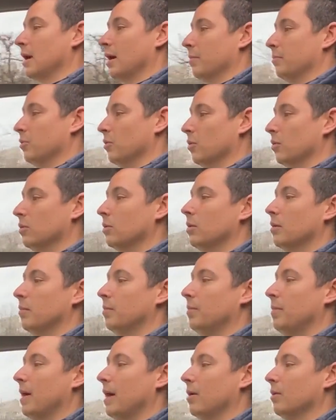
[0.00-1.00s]
up your
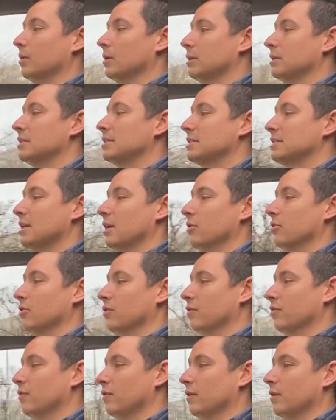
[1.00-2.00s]
power
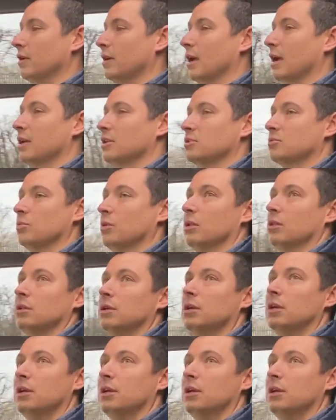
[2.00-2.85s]
sunroof as well.